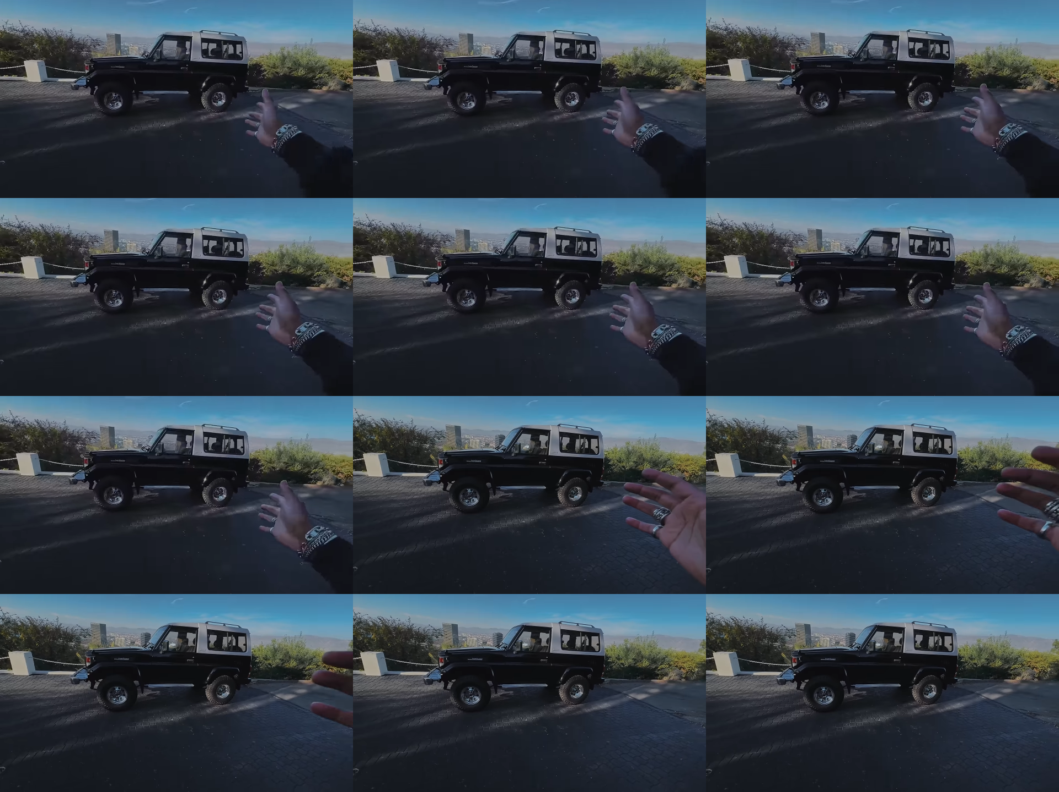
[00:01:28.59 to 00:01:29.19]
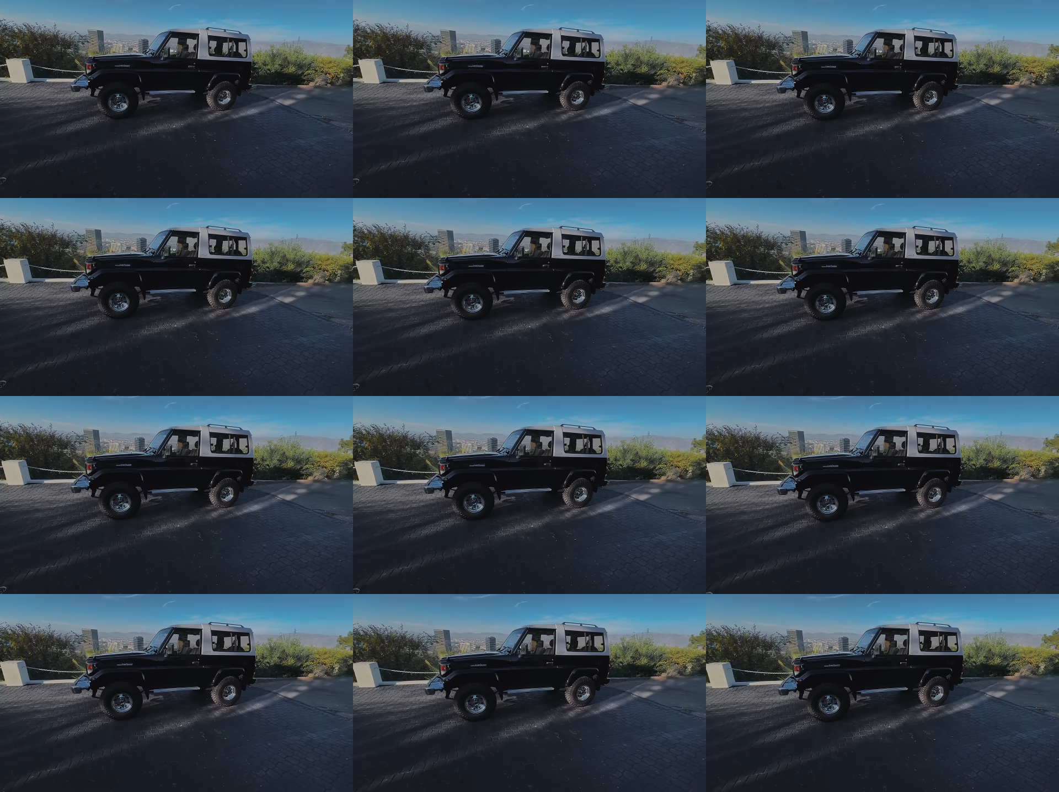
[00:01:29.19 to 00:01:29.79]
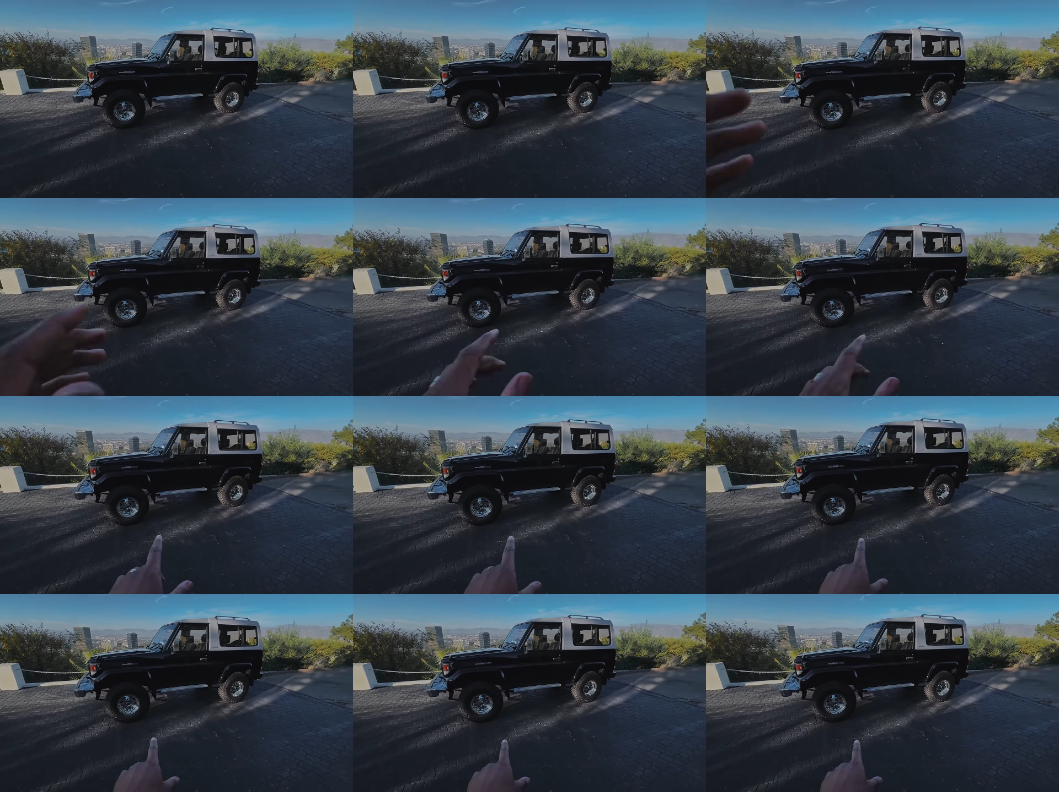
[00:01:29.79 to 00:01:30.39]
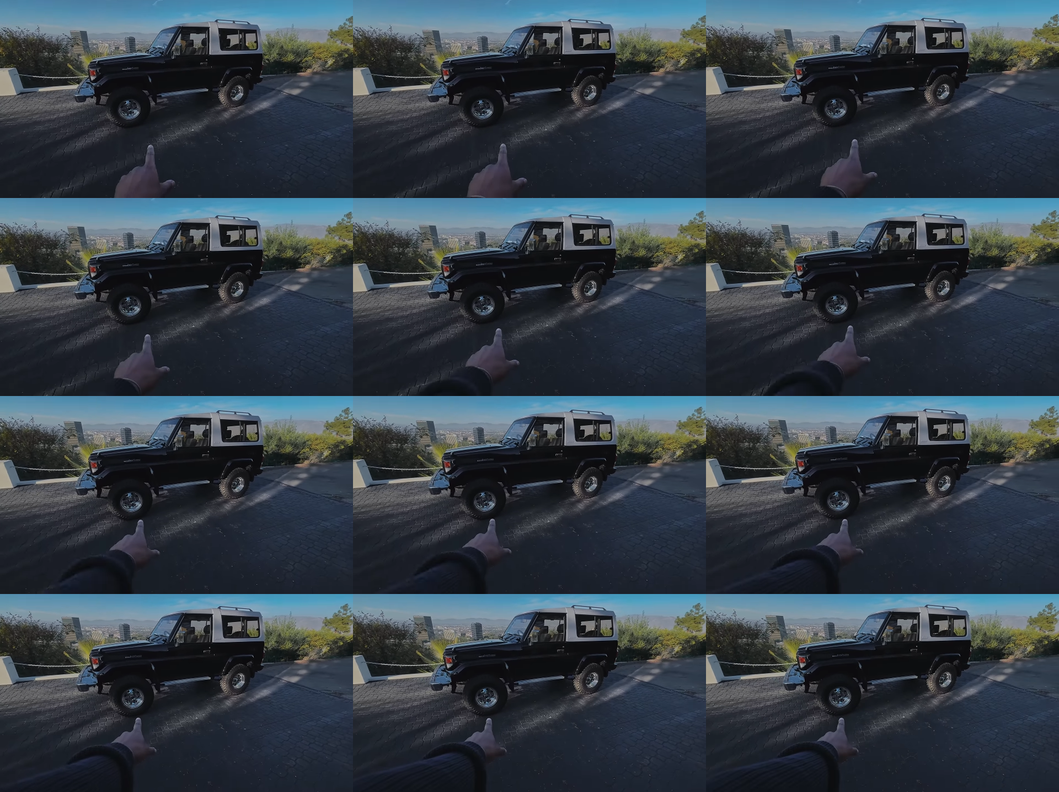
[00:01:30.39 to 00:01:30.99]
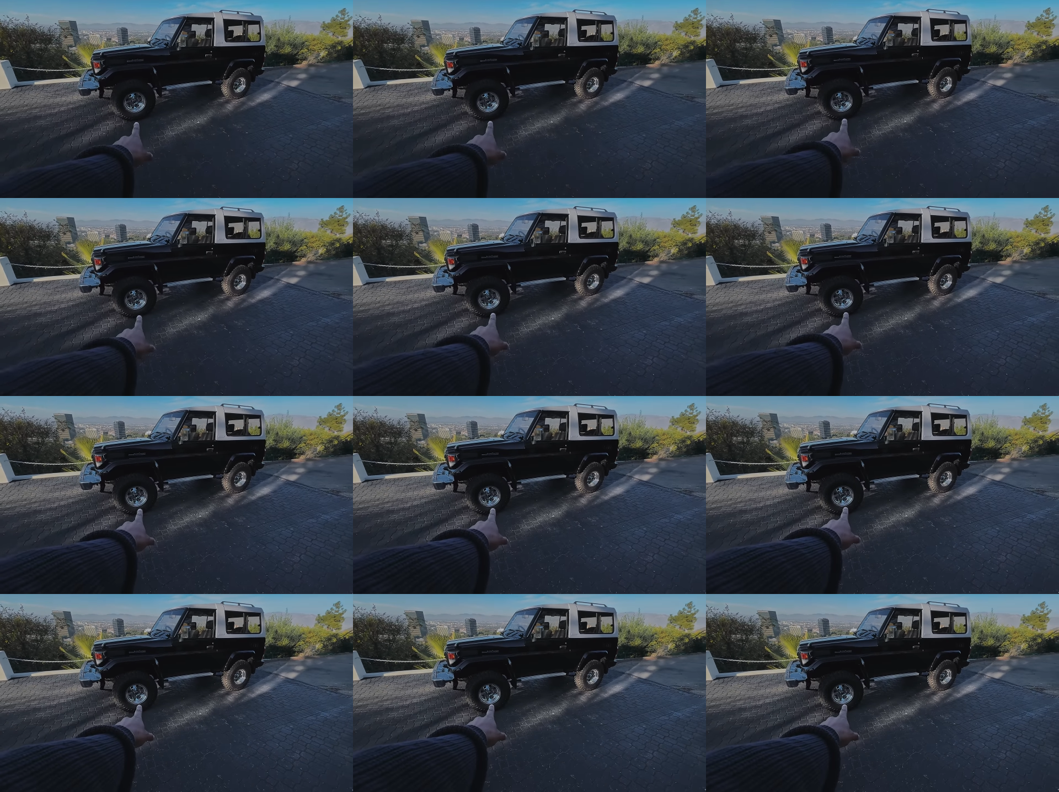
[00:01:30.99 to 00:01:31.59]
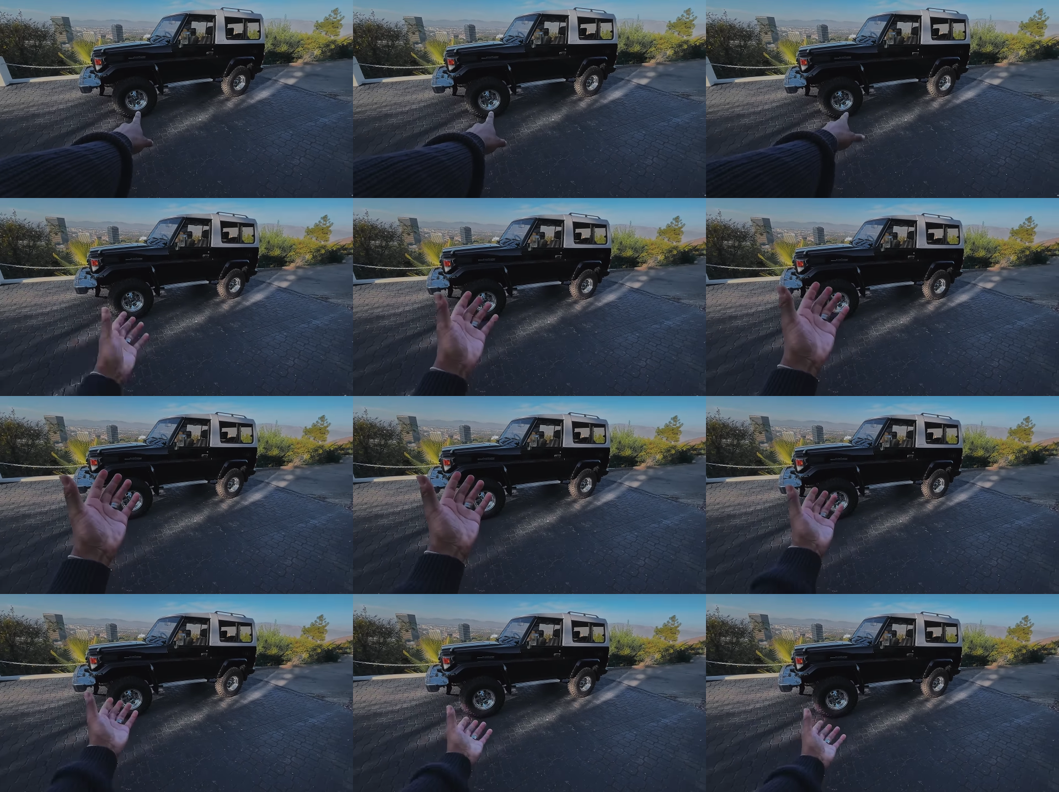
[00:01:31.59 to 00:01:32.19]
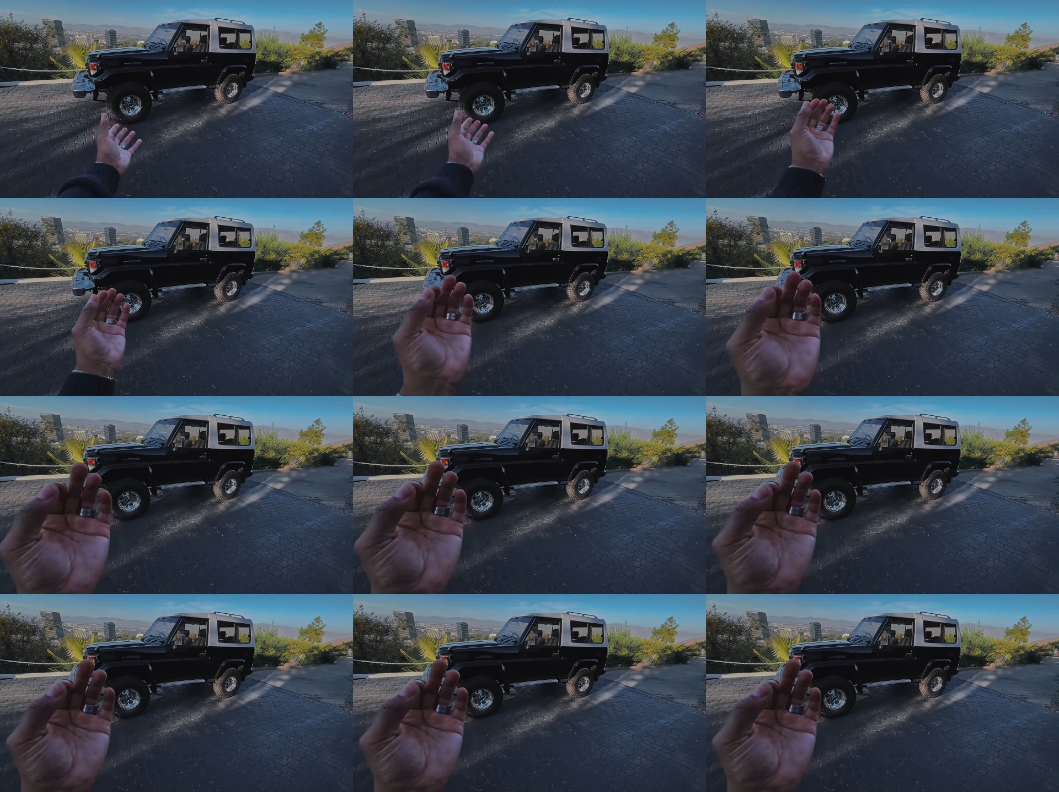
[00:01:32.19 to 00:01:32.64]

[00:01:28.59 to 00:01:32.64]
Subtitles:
(no speaker visible)